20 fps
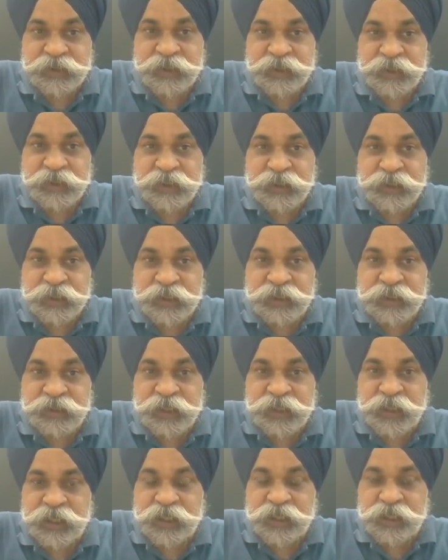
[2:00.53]
Silicates
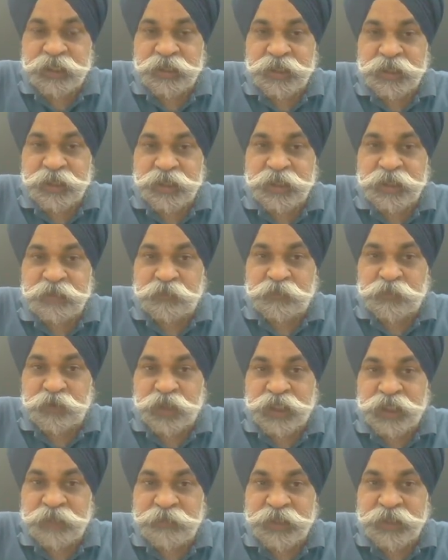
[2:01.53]
are a
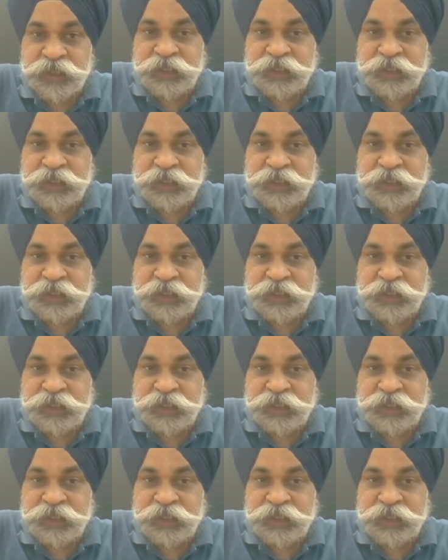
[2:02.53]
polymeric